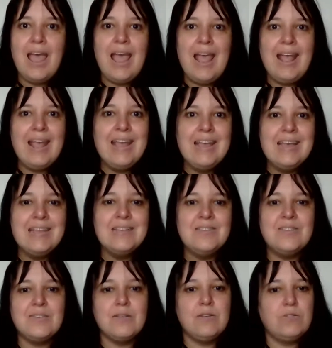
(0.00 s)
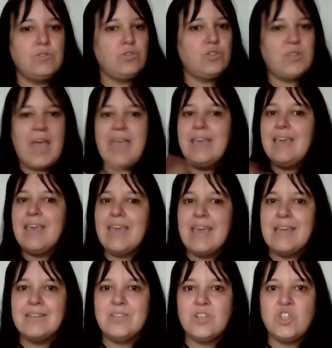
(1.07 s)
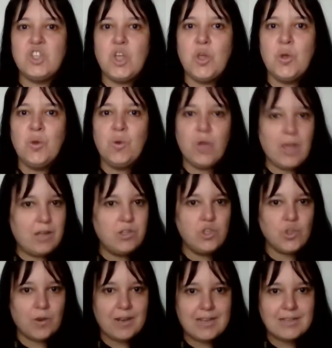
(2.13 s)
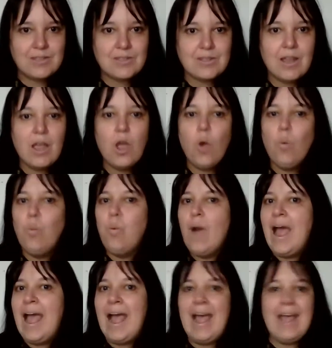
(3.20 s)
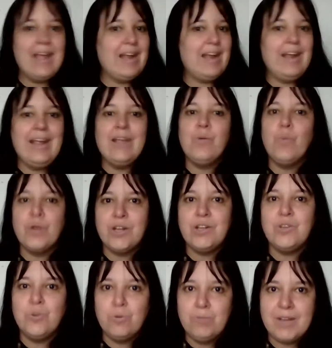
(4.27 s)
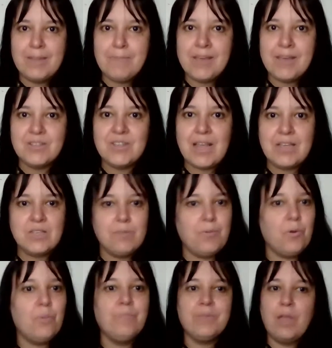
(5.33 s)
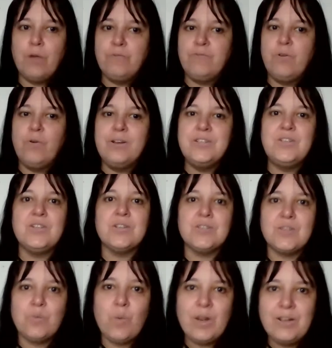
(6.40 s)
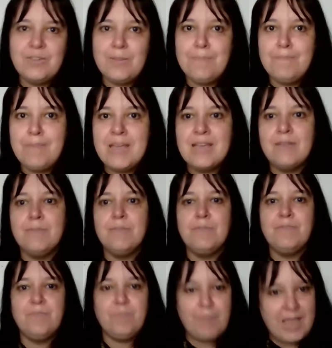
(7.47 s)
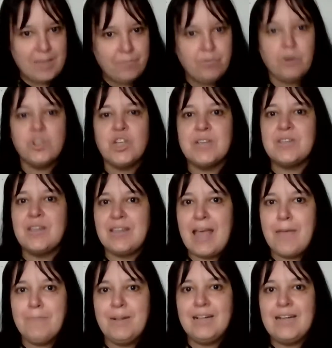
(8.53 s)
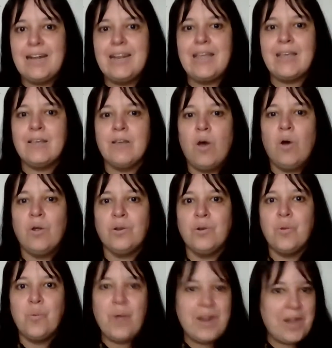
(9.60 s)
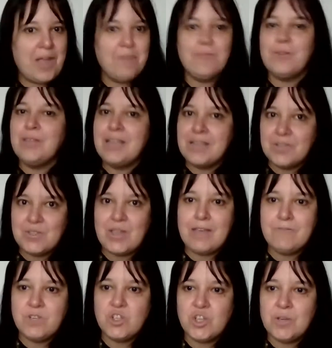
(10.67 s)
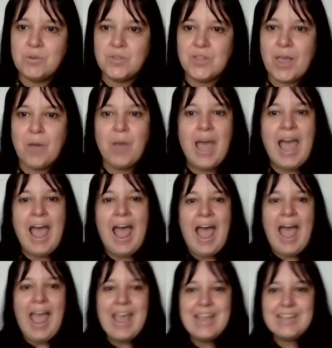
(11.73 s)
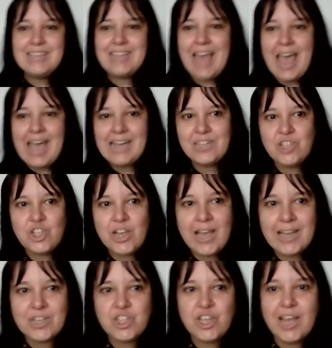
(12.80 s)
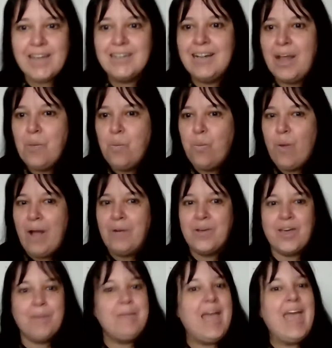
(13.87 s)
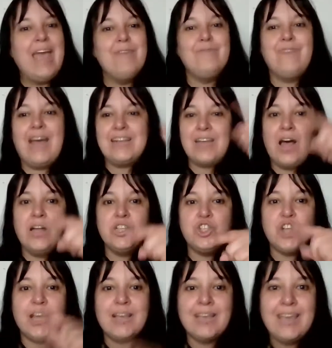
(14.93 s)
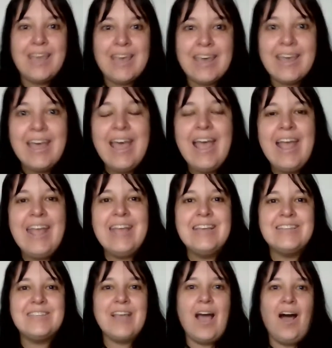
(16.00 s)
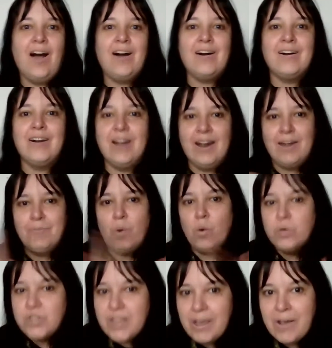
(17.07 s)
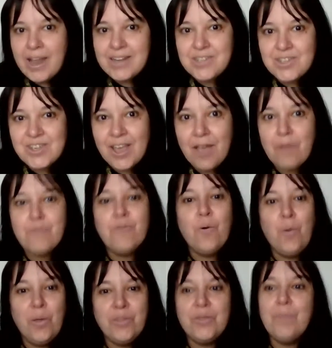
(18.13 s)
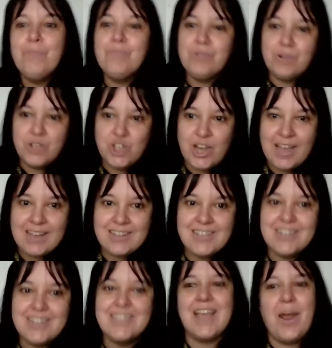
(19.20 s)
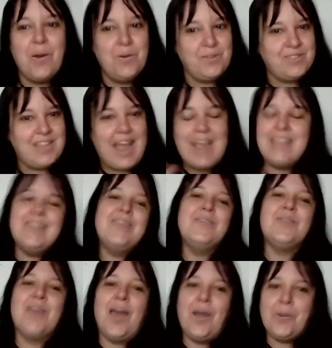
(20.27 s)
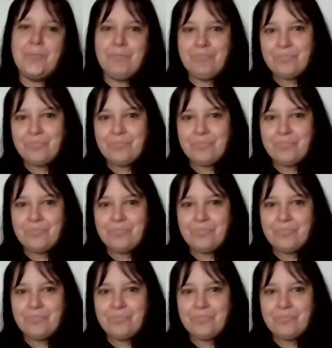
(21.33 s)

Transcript: is taking it to countries where it wouldn't normally be accessible. For instance, one of the big projects that they're planning on when everything is safe to do so. Hey there, Jack Chandler, welcome. In fact, our Jack here is our audio editor for the project. So there you go.